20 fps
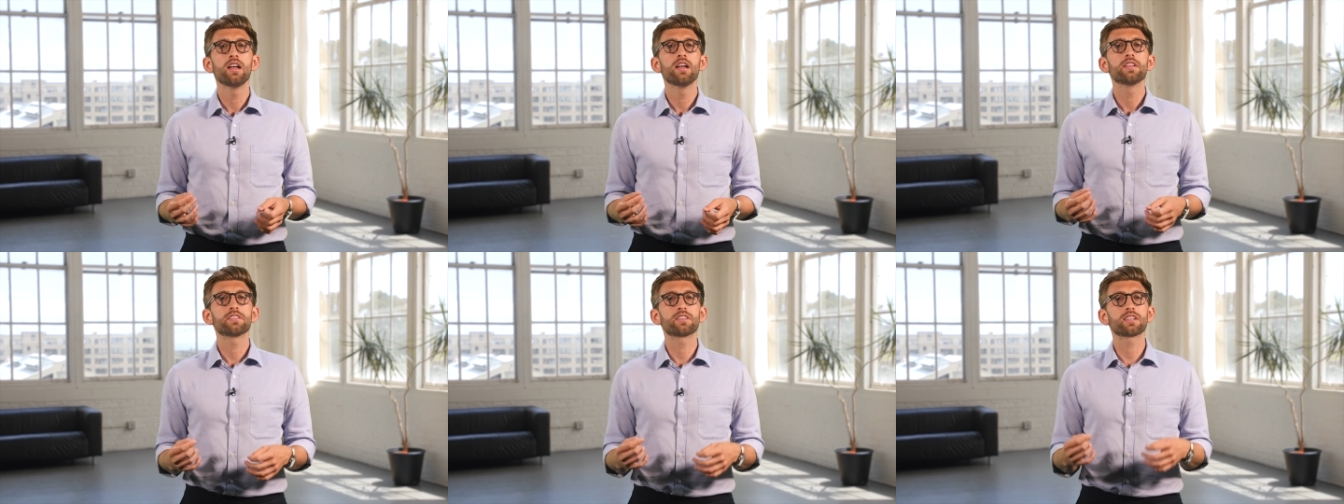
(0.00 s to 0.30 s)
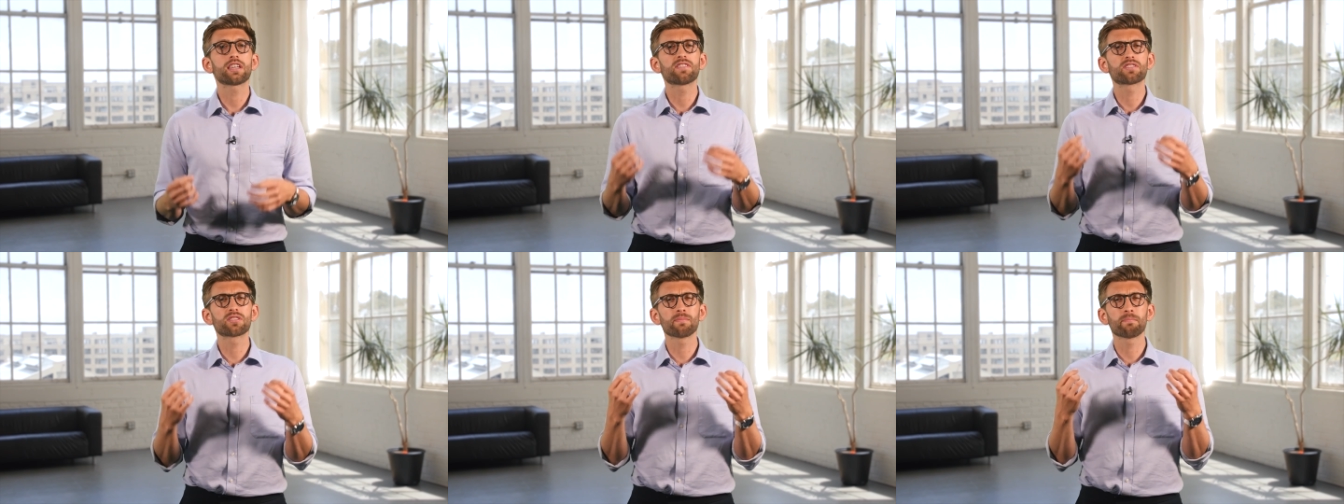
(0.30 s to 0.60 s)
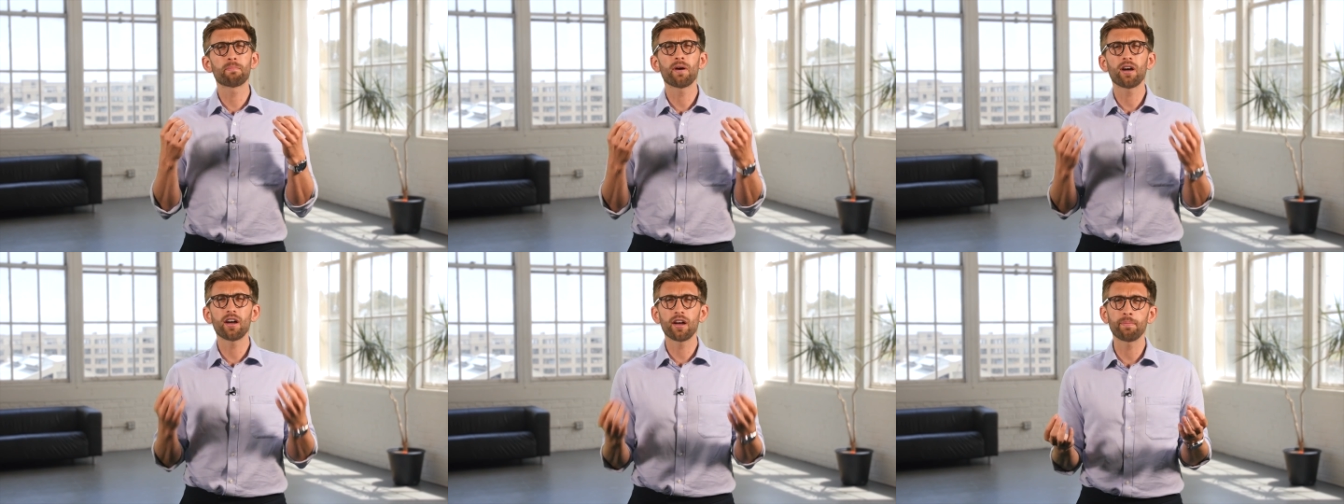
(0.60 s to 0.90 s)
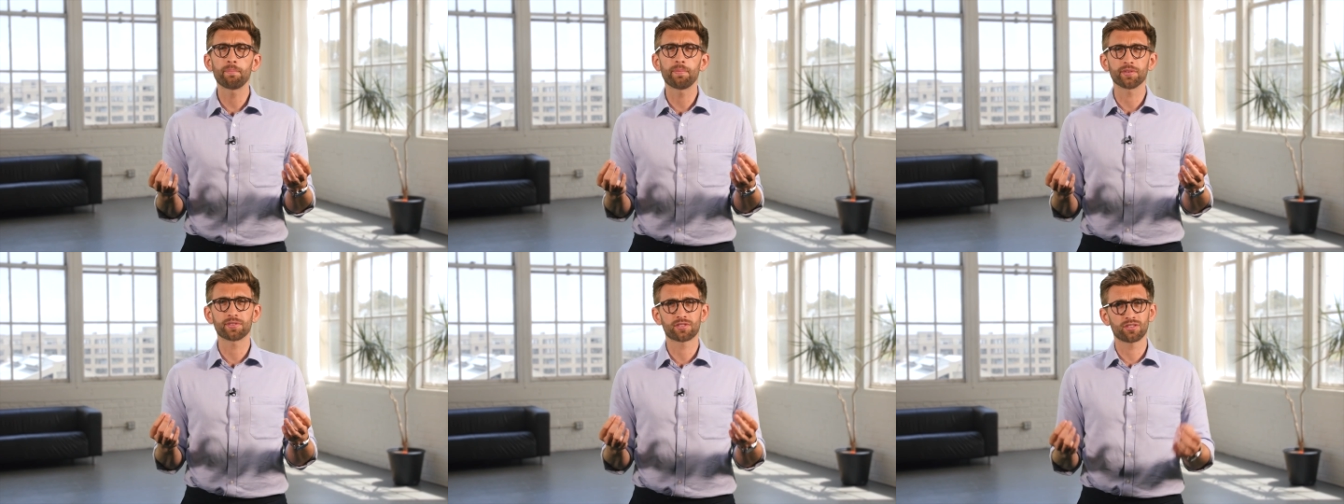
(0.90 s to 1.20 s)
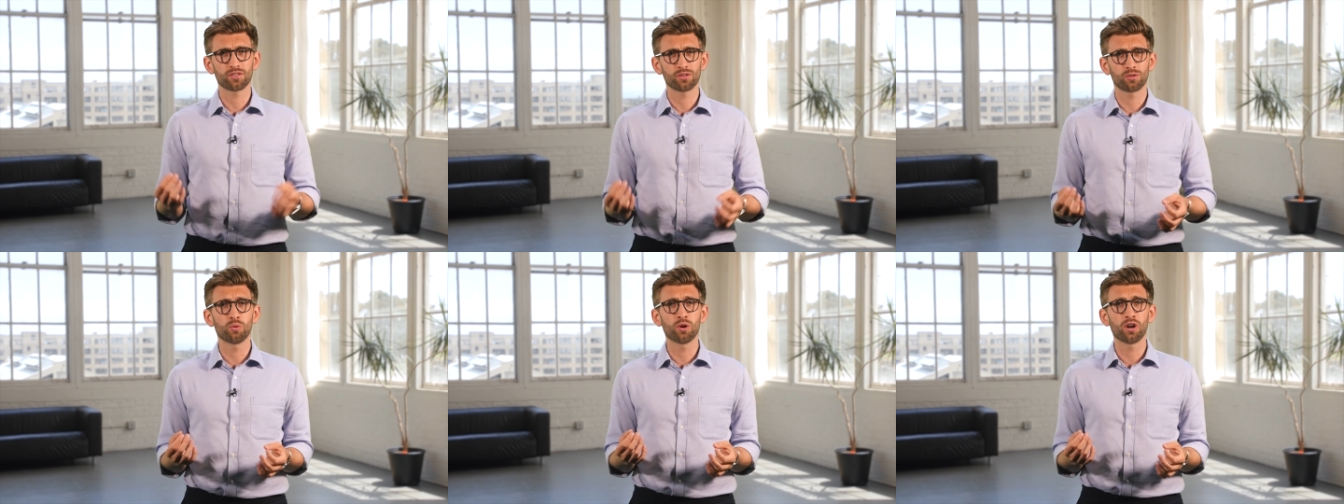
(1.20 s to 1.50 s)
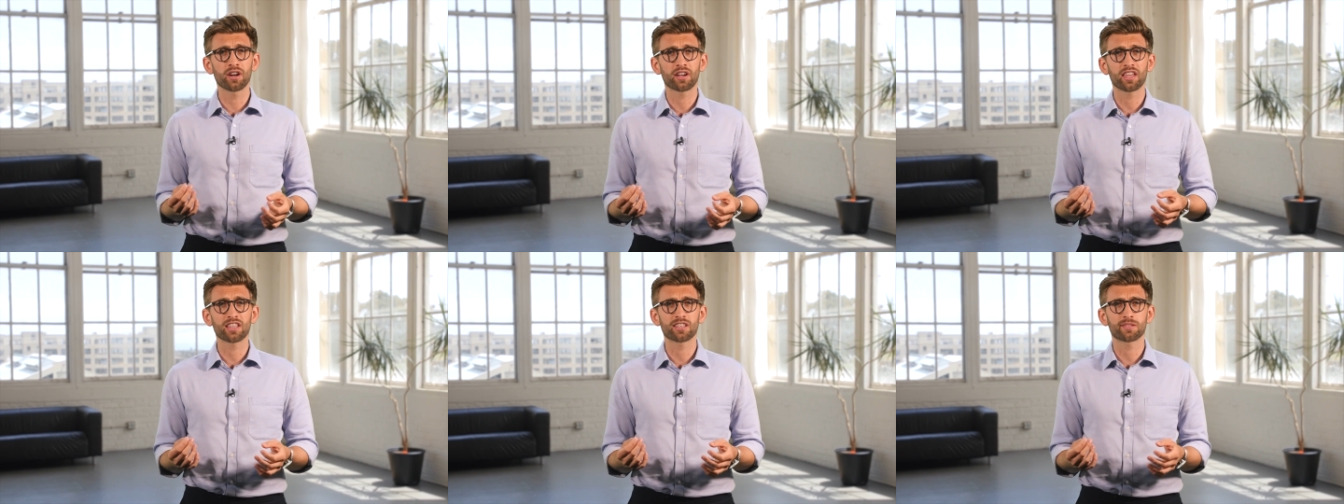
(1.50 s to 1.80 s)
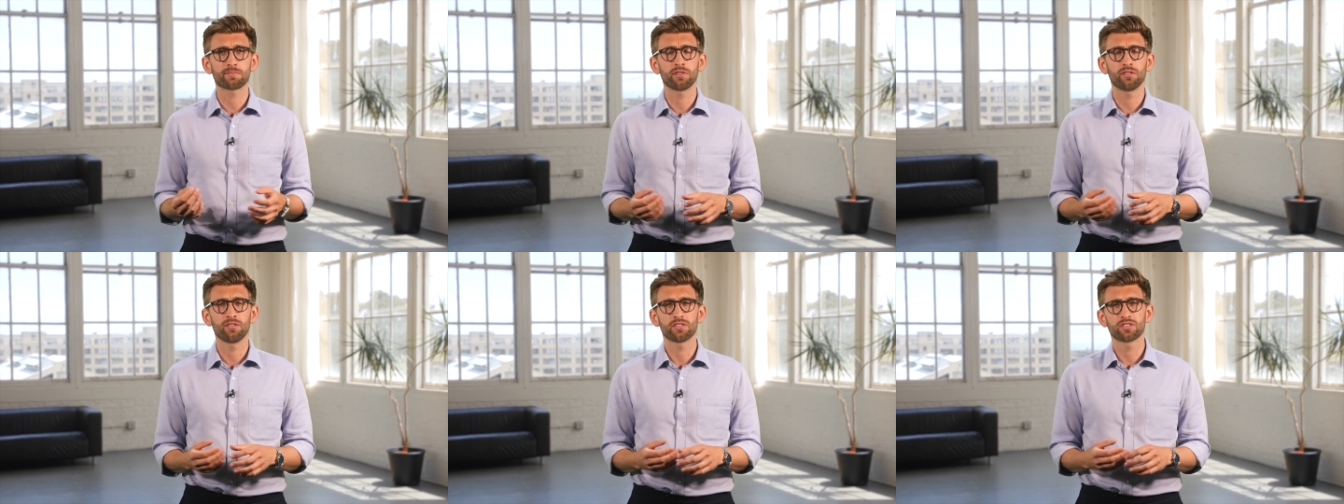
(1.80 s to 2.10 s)
to give some purpose to your work
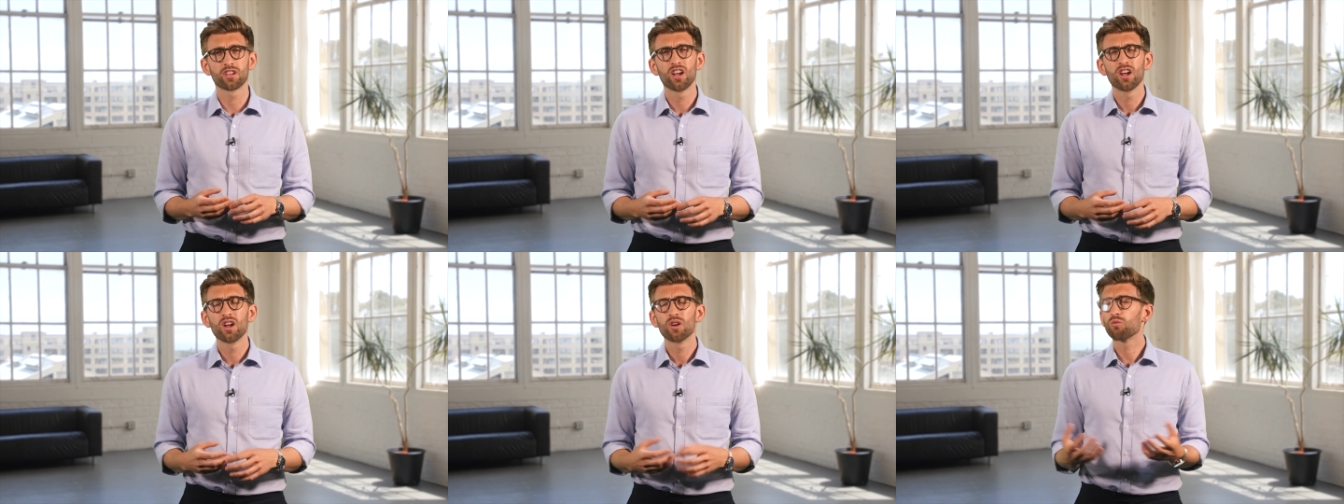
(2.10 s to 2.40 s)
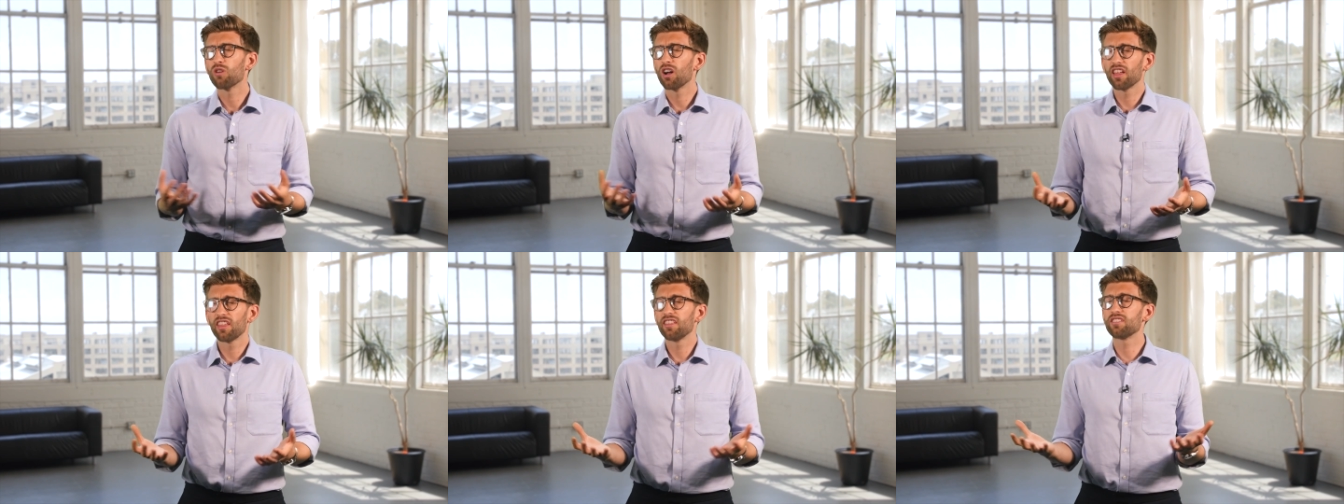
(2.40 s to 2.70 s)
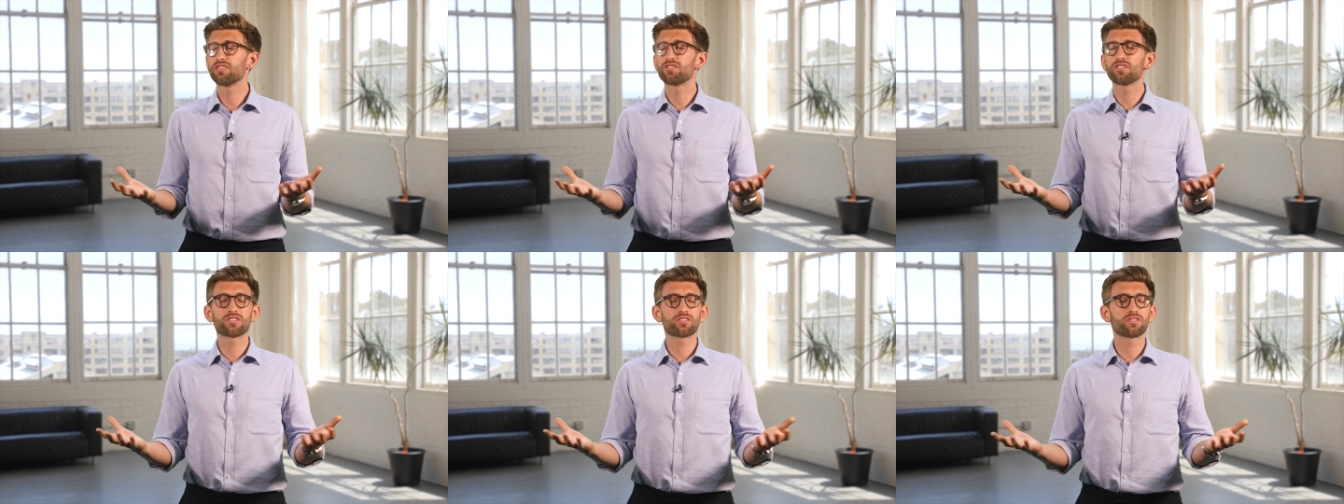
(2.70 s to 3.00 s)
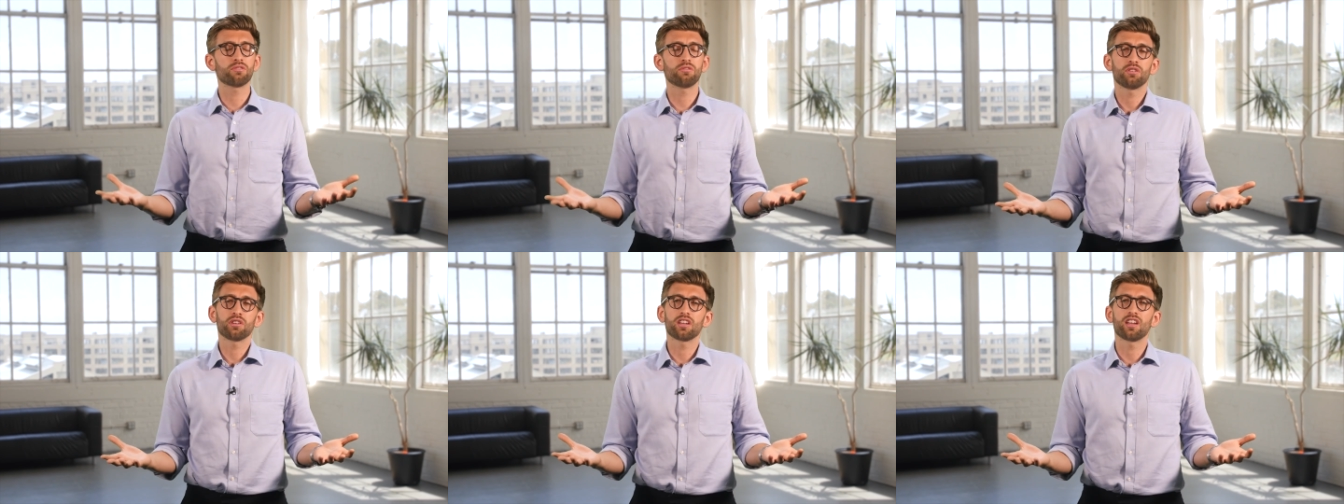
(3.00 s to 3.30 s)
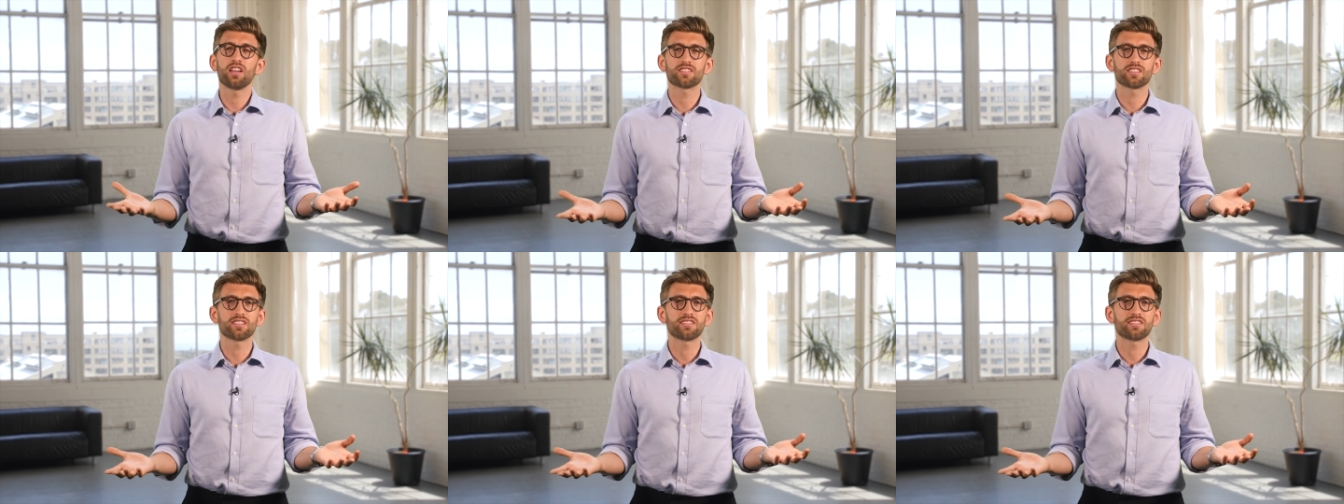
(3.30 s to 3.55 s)
experience rather than just doing it as a